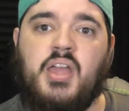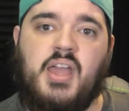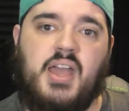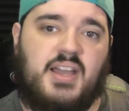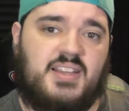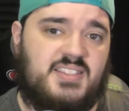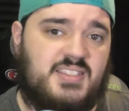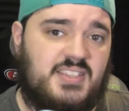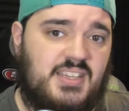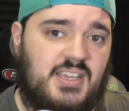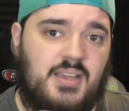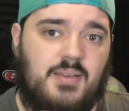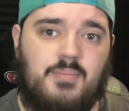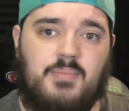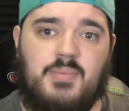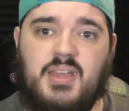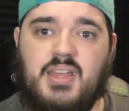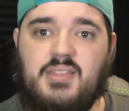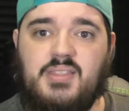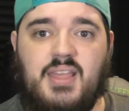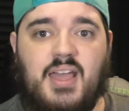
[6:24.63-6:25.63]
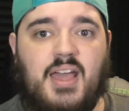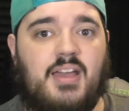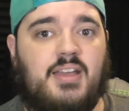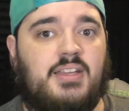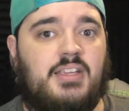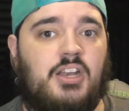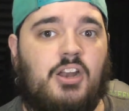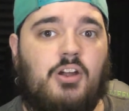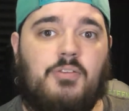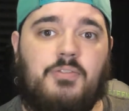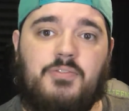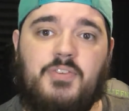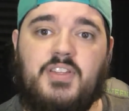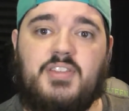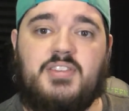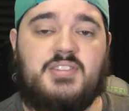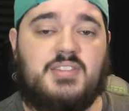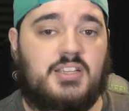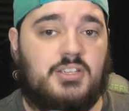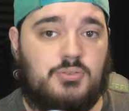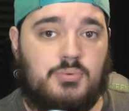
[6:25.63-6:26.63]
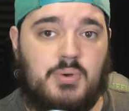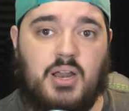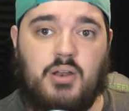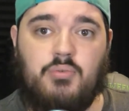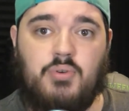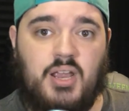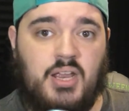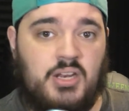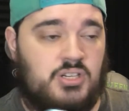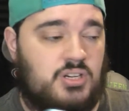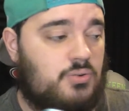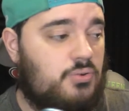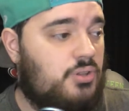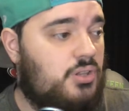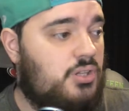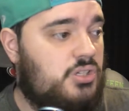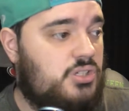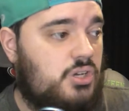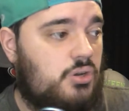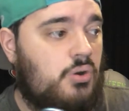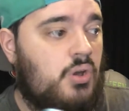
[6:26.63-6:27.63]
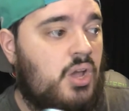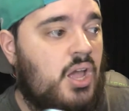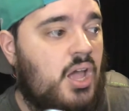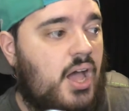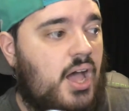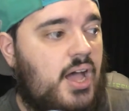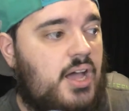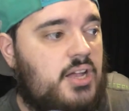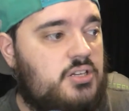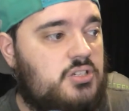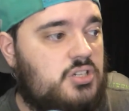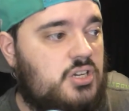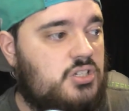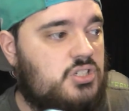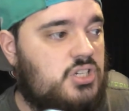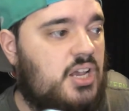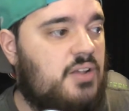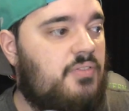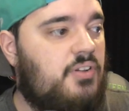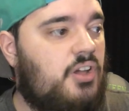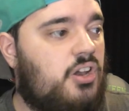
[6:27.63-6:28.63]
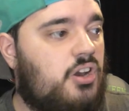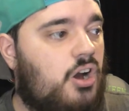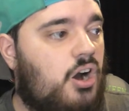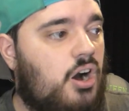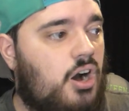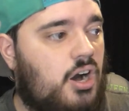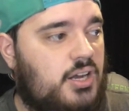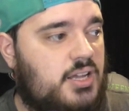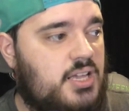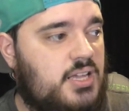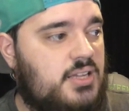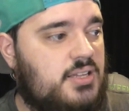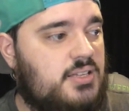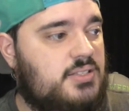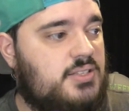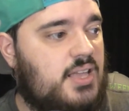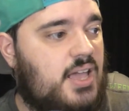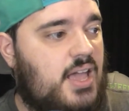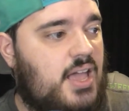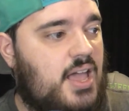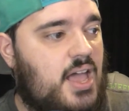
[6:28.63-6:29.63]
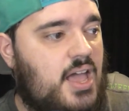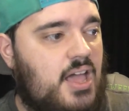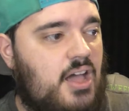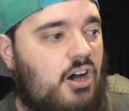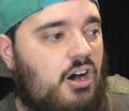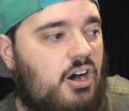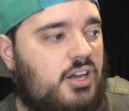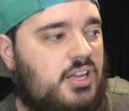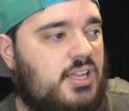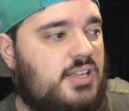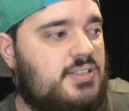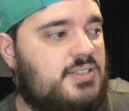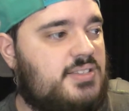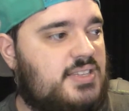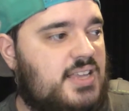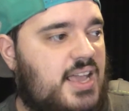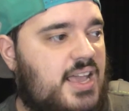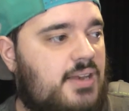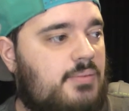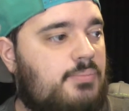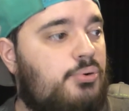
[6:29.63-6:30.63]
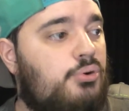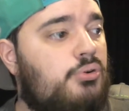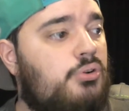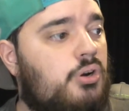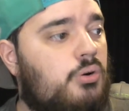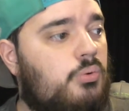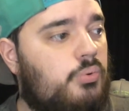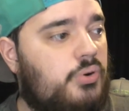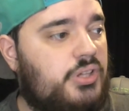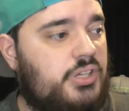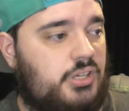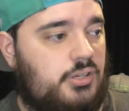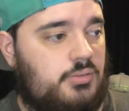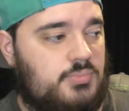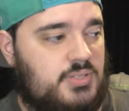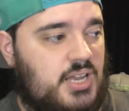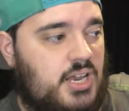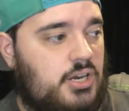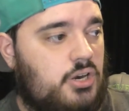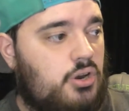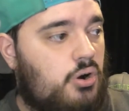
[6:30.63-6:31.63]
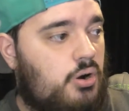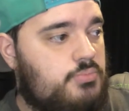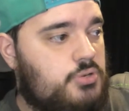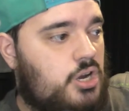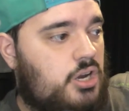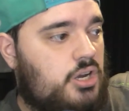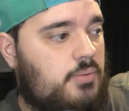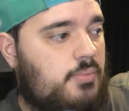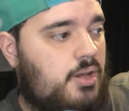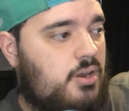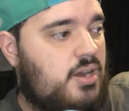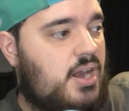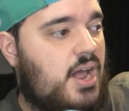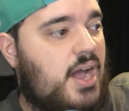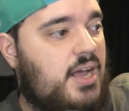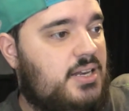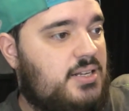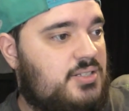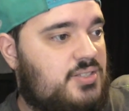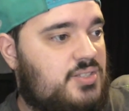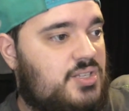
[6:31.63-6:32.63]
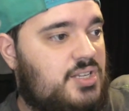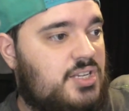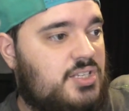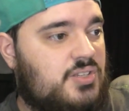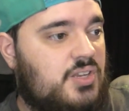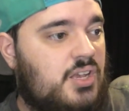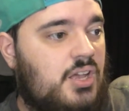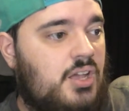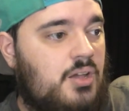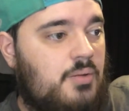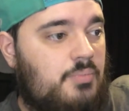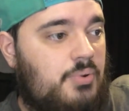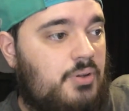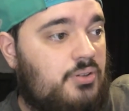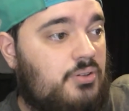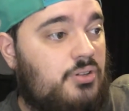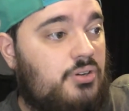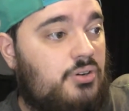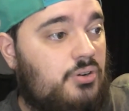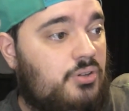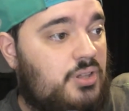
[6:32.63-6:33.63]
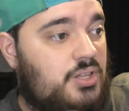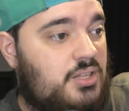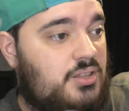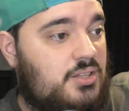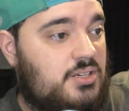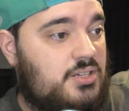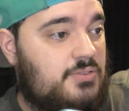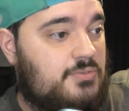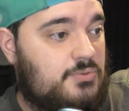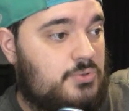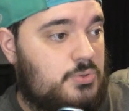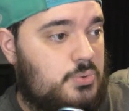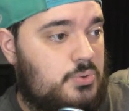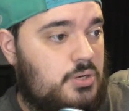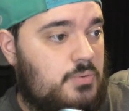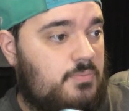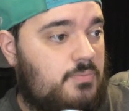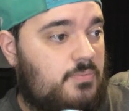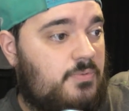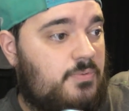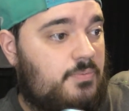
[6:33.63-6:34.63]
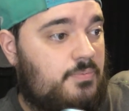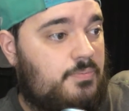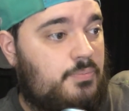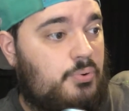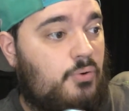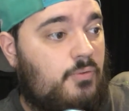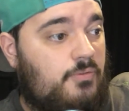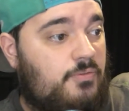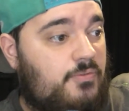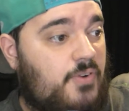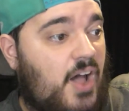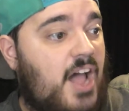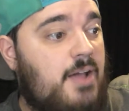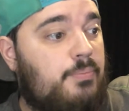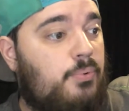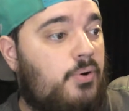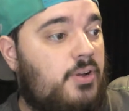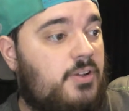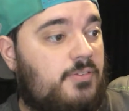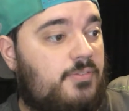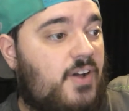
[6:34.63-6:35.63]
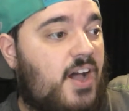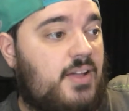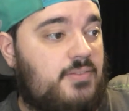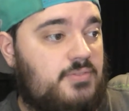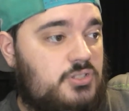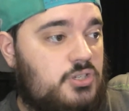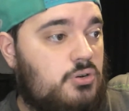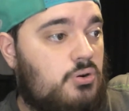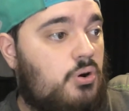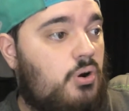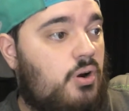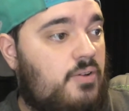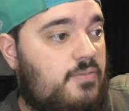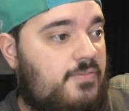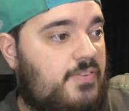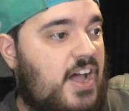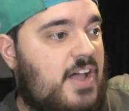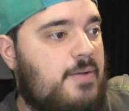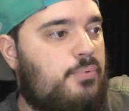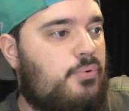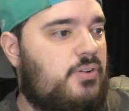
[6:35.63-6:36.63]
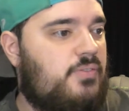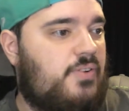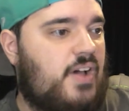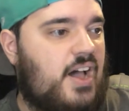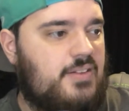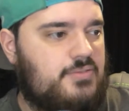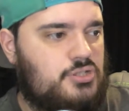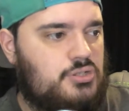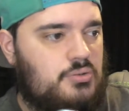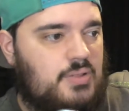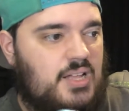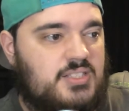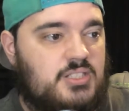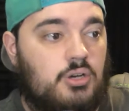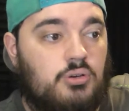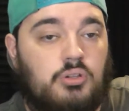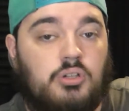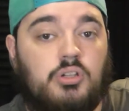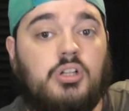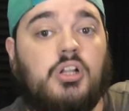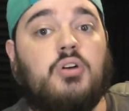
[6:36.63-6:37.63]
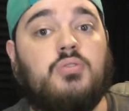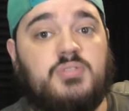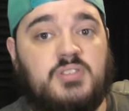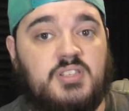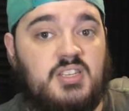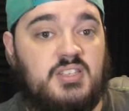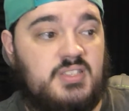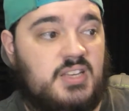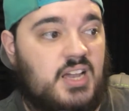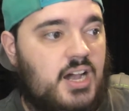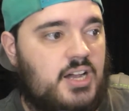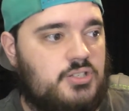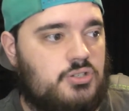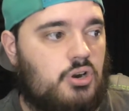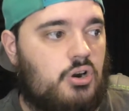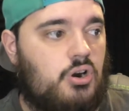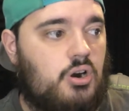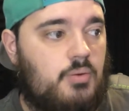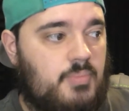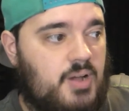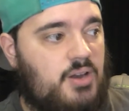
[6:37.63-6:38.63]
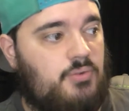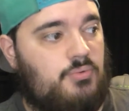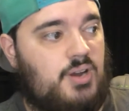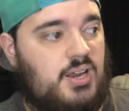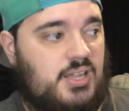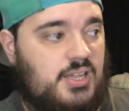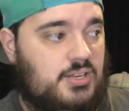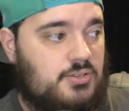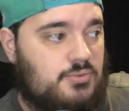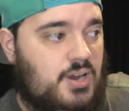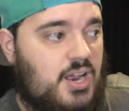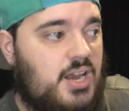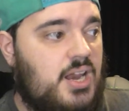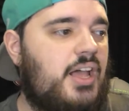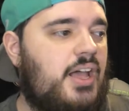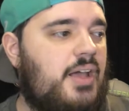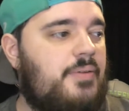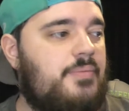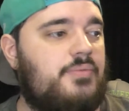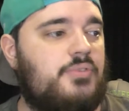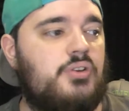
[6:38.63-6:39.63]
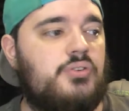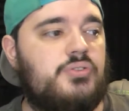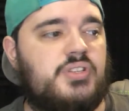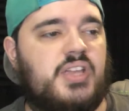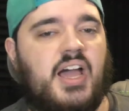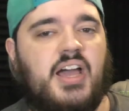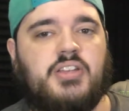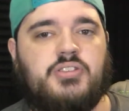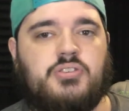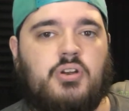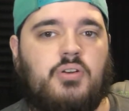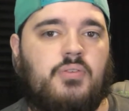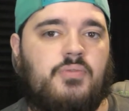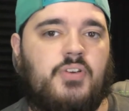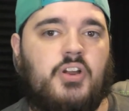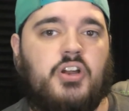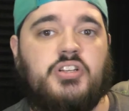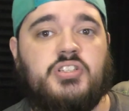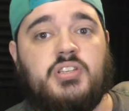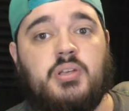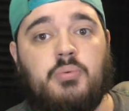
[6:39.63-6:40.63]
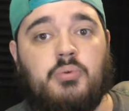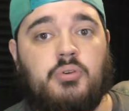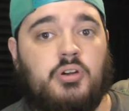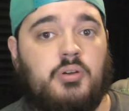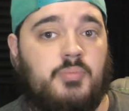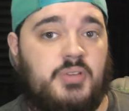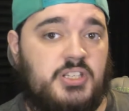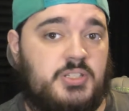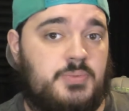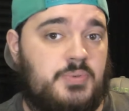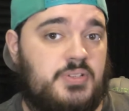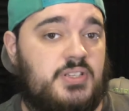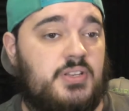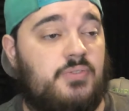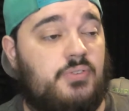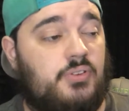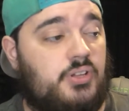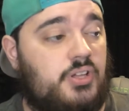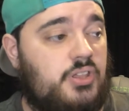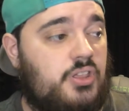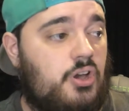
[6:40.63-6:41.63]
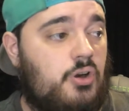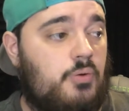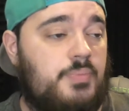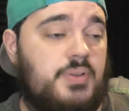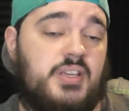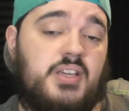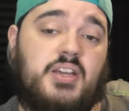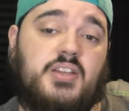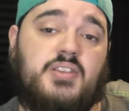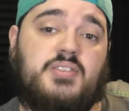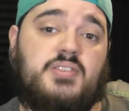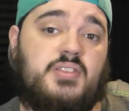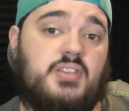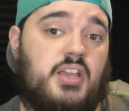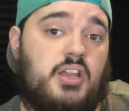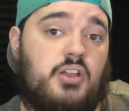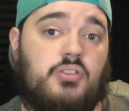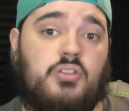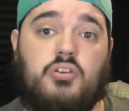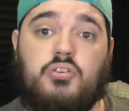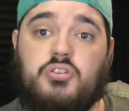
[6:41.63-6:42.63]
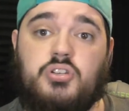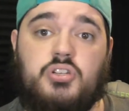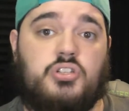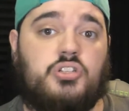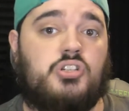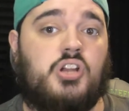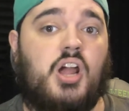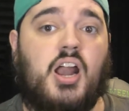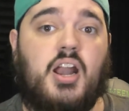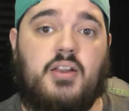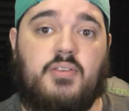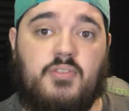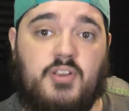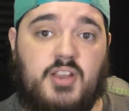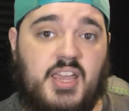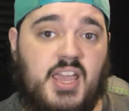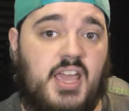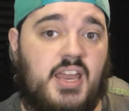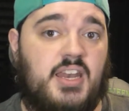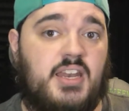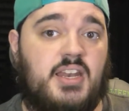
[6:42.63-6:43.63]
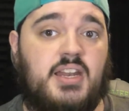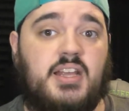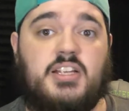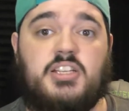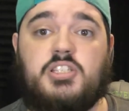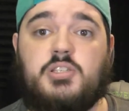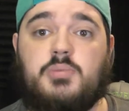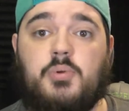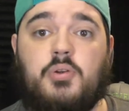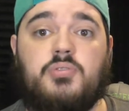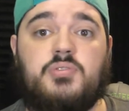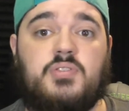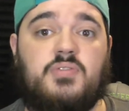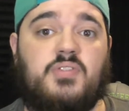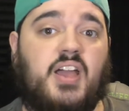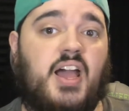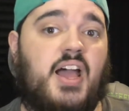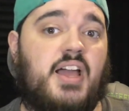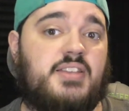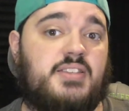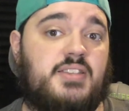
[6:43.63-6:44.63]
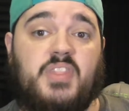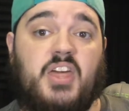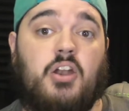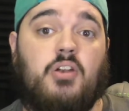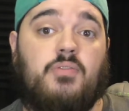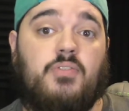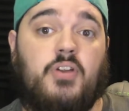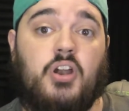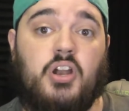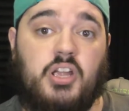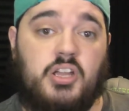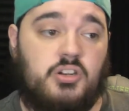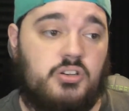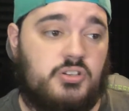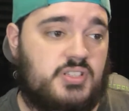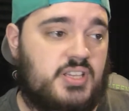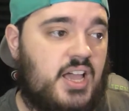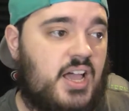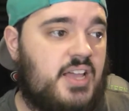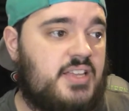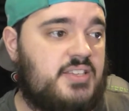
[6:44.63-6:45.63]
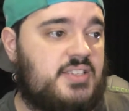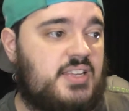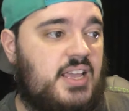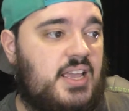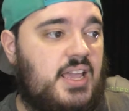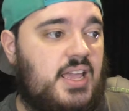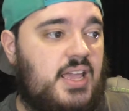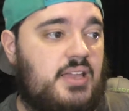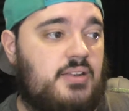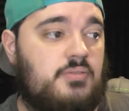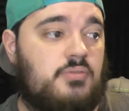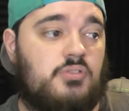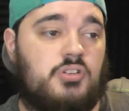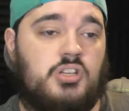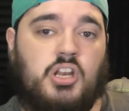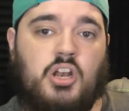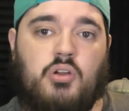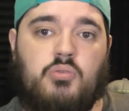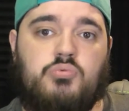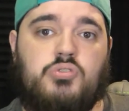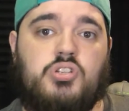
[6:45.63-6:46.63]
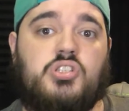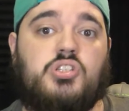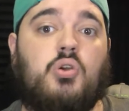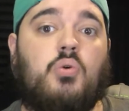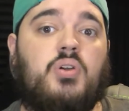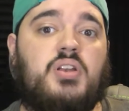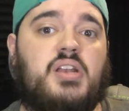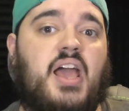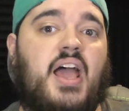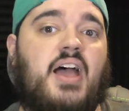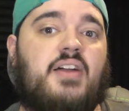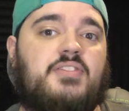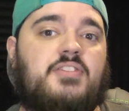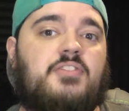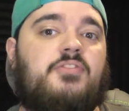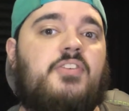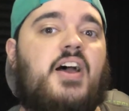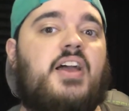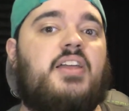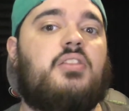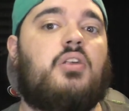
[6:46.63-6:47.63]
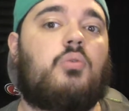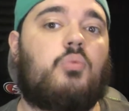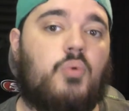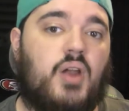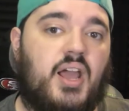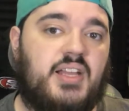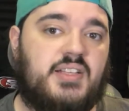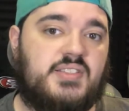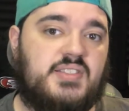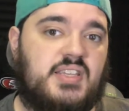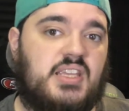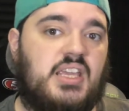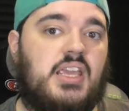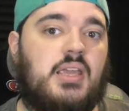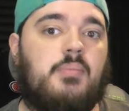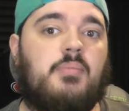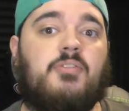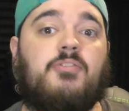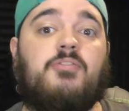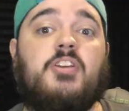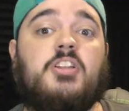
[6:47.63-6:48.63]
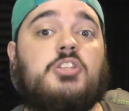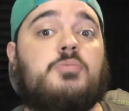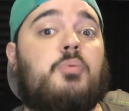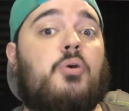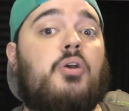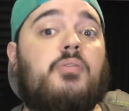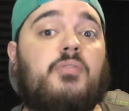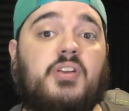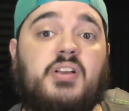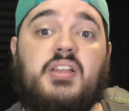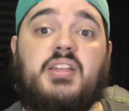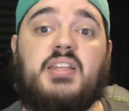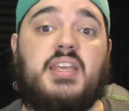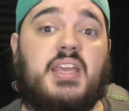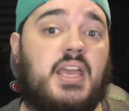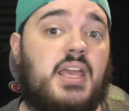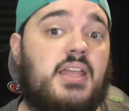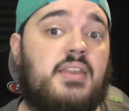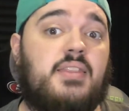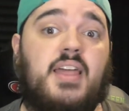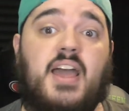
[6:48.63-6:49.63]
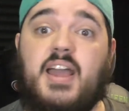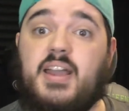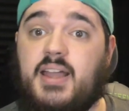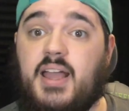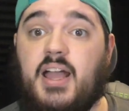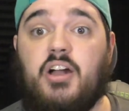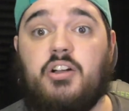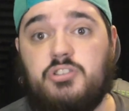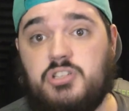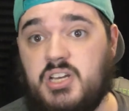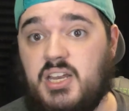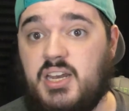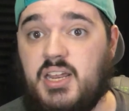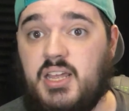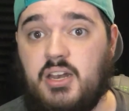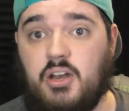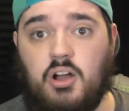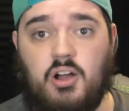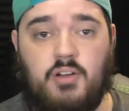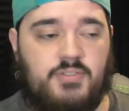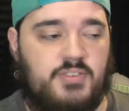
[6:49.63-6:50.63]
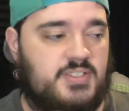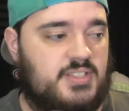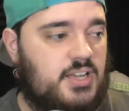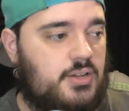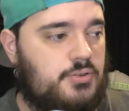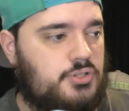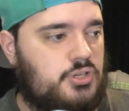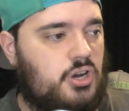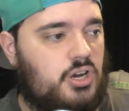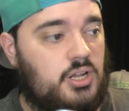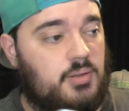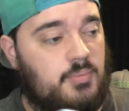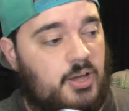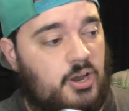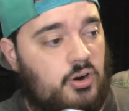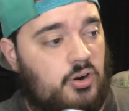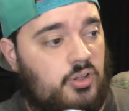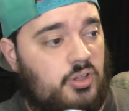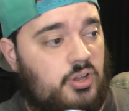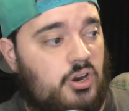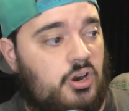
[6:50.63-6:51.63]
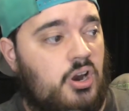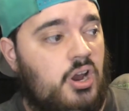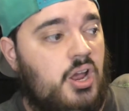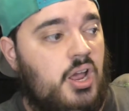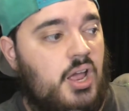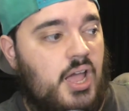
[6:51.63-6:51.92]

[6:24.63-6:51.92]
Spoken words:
I see him in that 5th, 6th round range. I really do. Javion Hawkins and Puka Williams. I know I'm talking about 9 and 6, but literally the difference between 5.50 and 5.52. That's how close these guys are on my rankings, right? Those guys are very similar to me specifically, though, because they're just shot out of a cannon, explosive guys that are very undersized and just going to have to find the right scheme, fits perfectly in that Kyle Shanahan offense that I was talking about earlier.